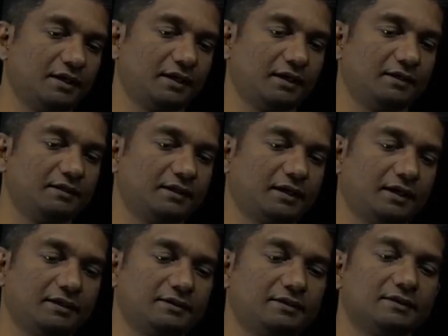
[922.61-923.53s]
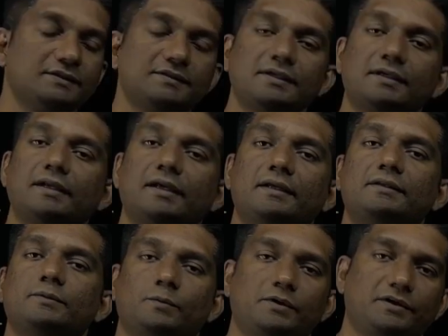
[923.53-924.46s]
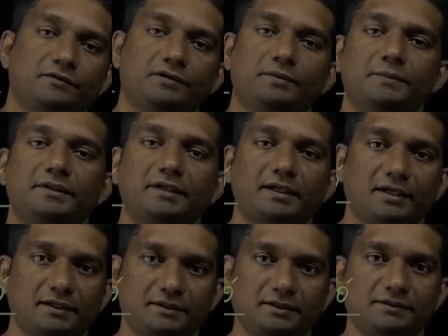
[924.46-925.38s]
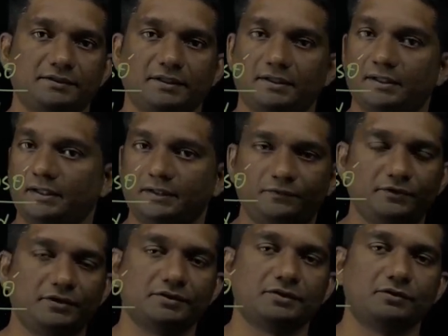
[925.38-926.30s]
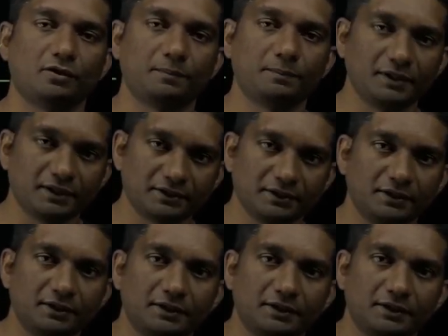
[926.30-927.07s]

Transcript: and the characteristic length, whatever be the characteristic length, if it is a droplet,